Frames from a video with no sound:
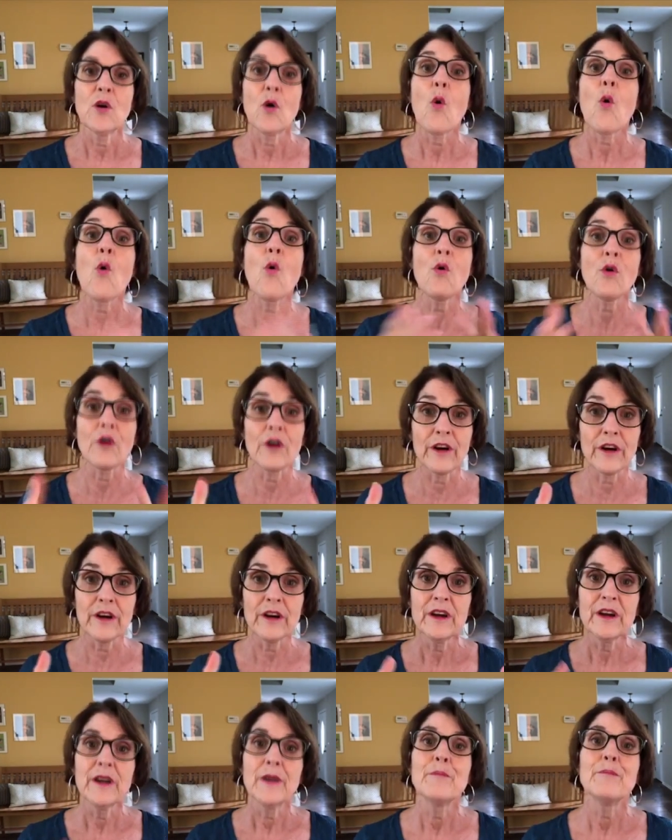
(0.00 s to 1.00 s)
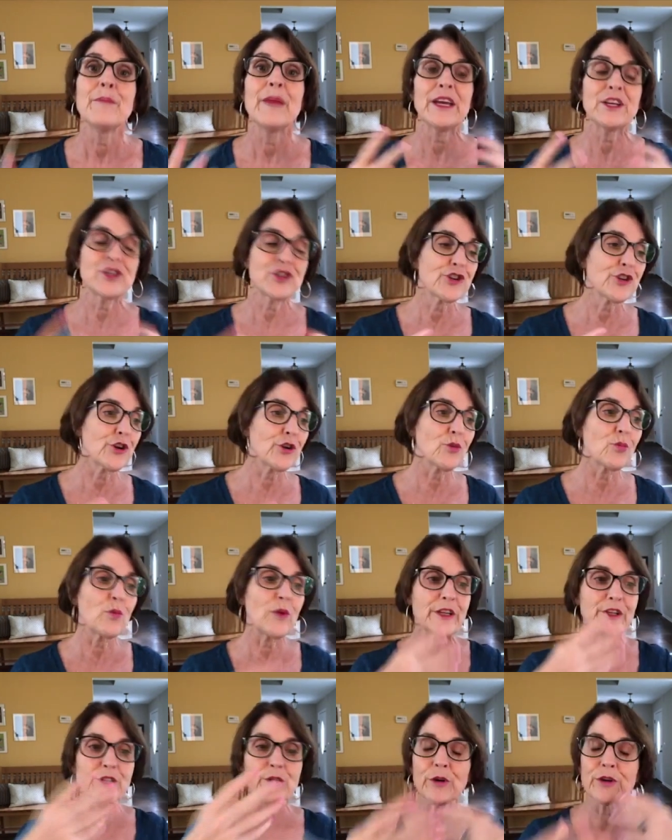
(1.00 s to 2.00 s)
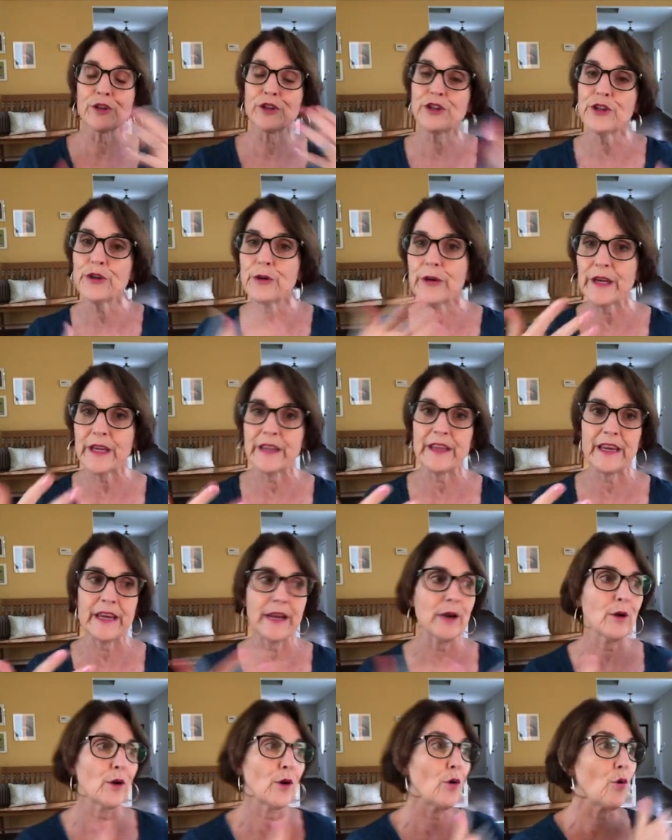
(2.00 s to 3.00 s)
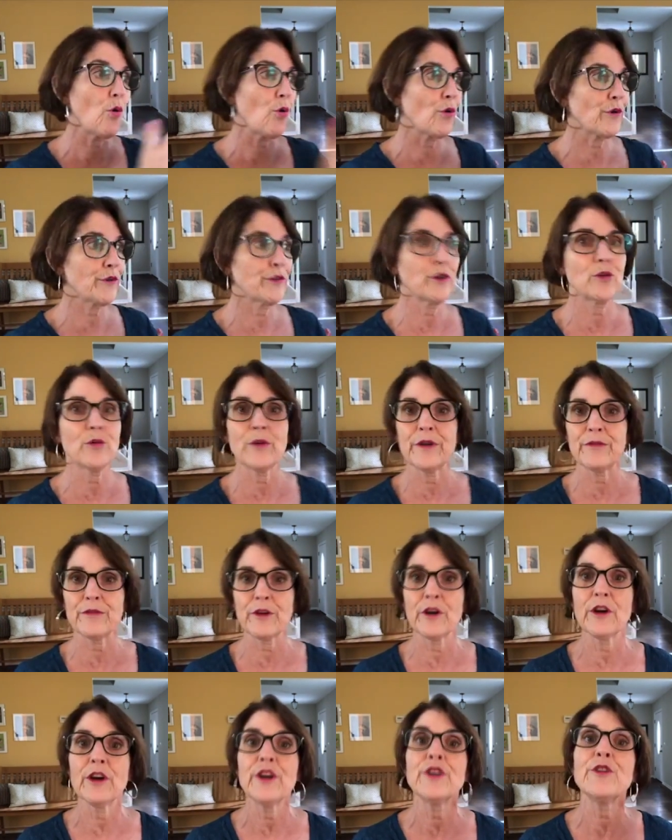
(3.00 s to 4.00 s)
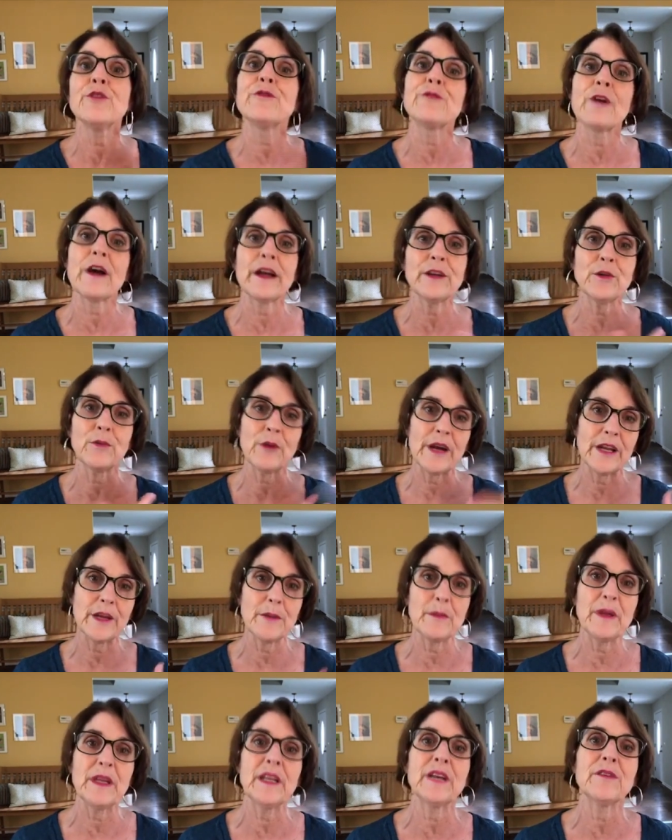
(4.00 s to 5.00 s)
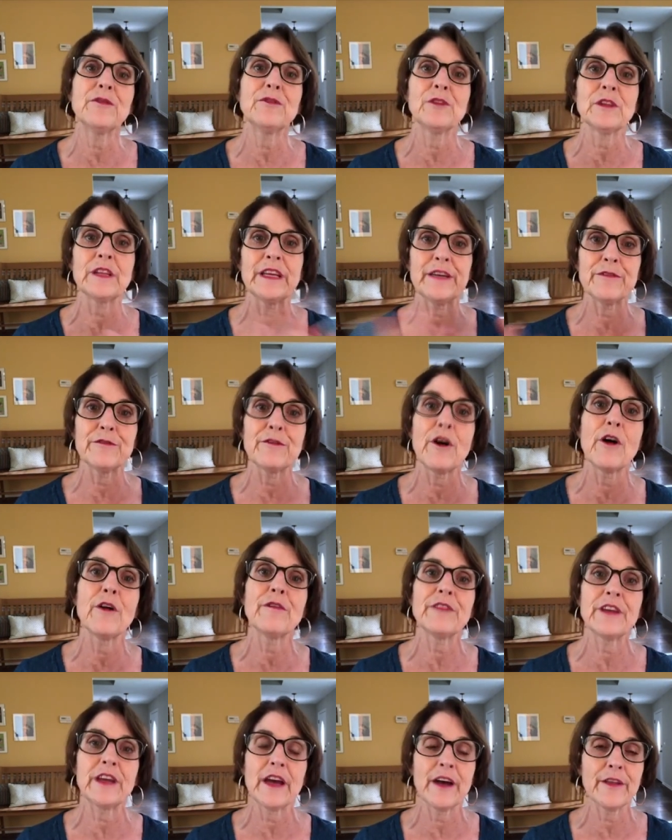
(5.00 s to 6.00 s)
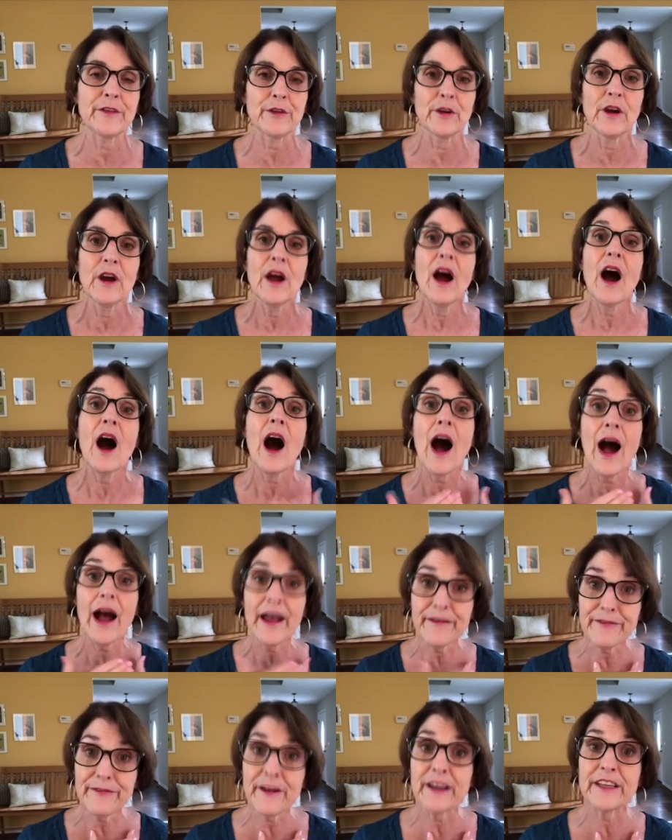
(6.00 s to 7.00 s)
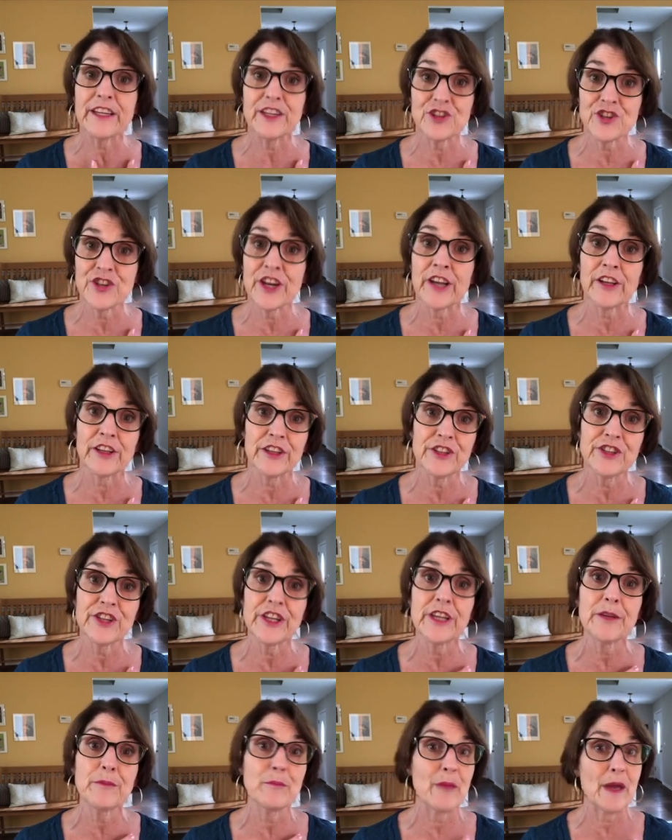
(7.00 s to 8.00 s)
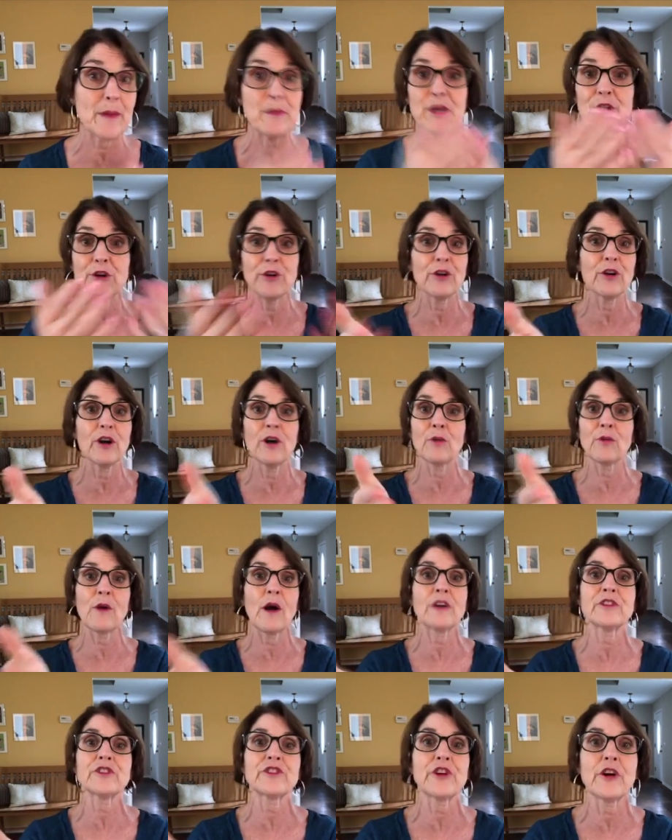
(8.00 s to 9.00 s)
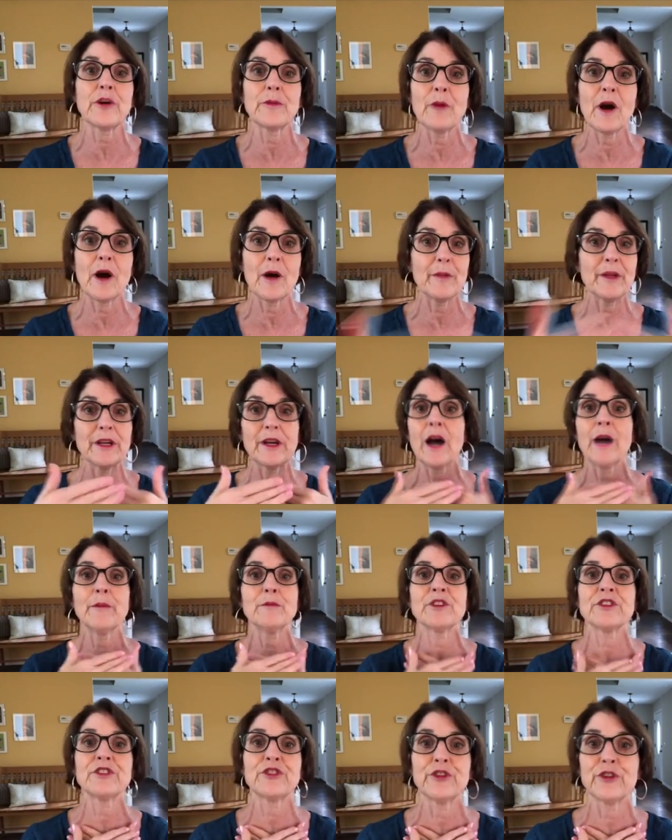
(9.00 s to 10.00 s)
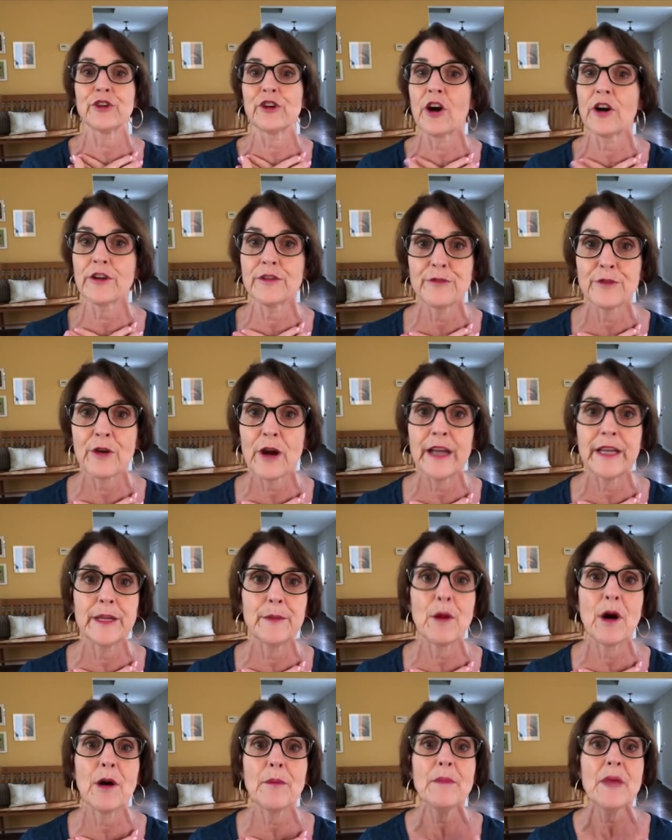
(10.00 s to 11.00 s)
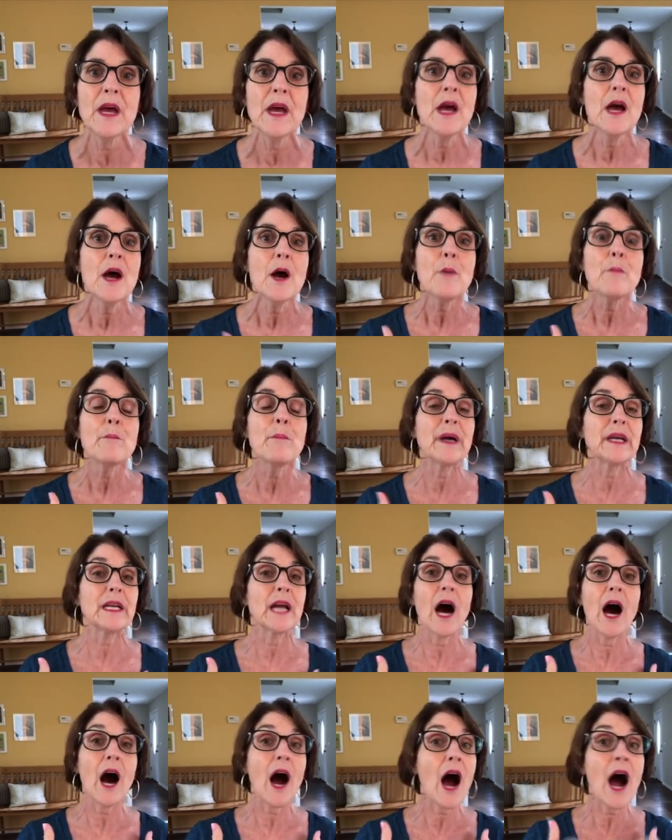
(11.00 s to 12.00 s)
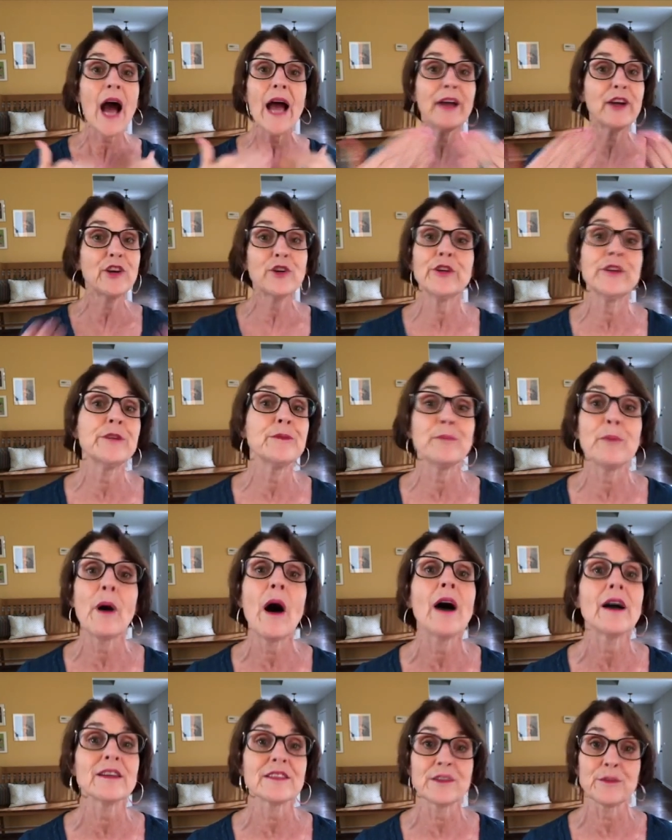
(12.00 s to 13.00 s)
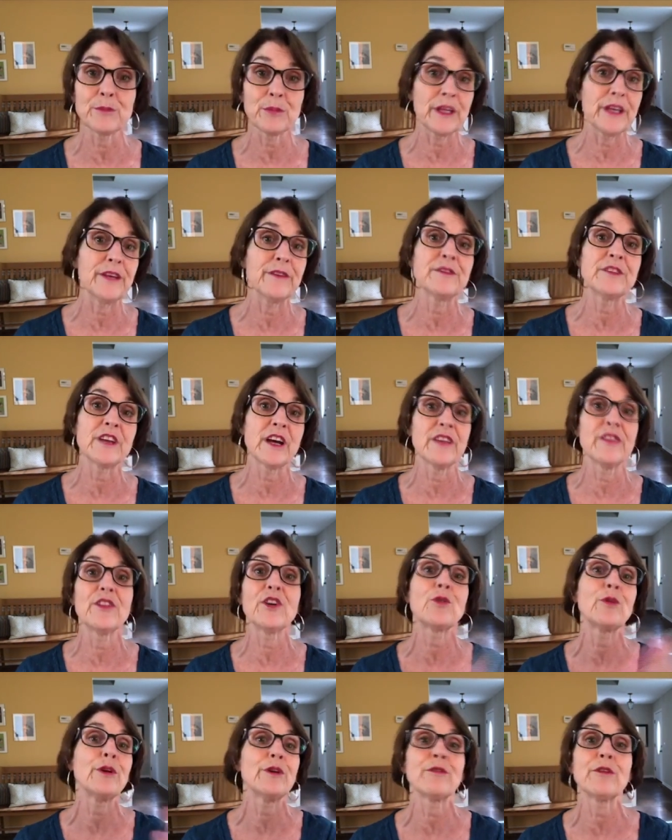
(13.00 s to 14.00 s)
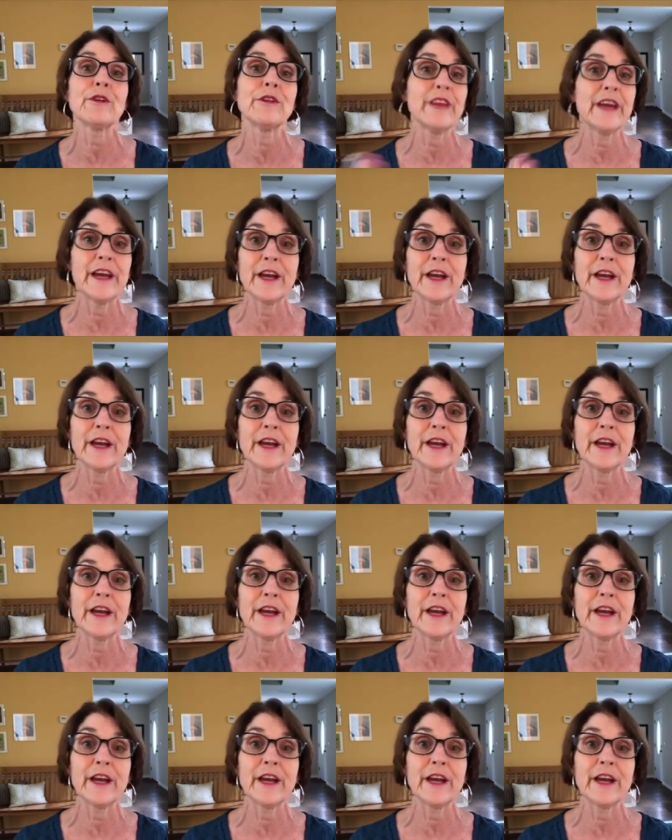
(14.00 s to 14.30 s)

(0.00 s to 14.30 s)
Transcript: or Make sure when you are doing the arrow or the quiver, you find a way to meaningfully involve the other. I find it challenging. Maybe you're a rock star mom and I'm just your garden variety mom, but I couldn't possibly have done the quiver and the